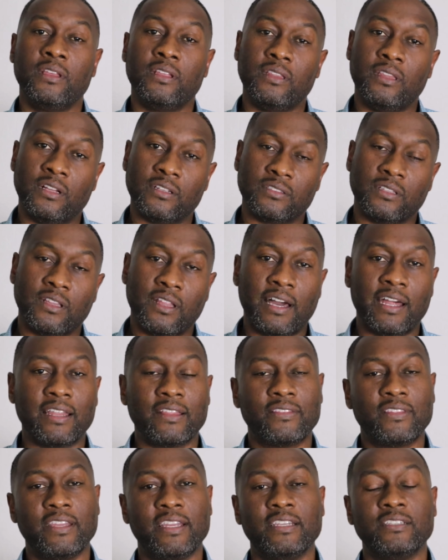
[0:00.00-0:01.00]
There's a lot
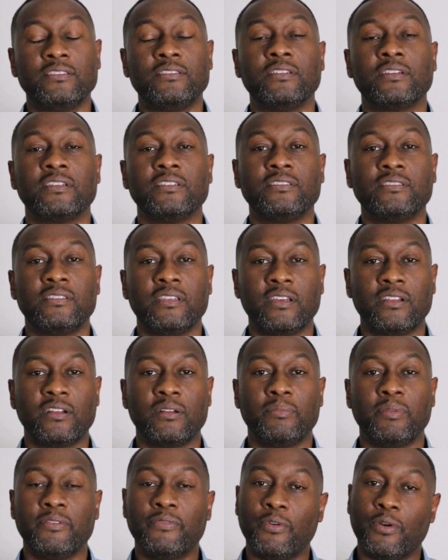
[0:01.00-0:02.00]
of things to
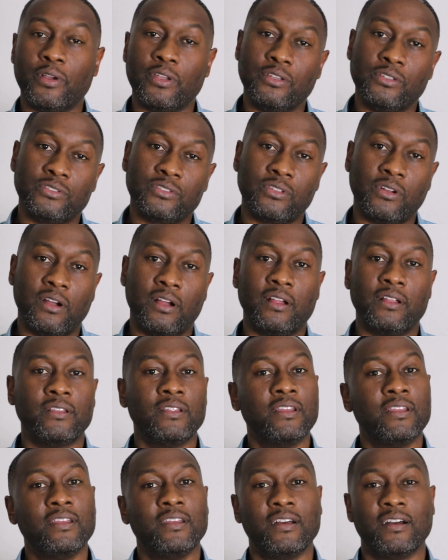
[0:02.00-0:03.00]
consider before you start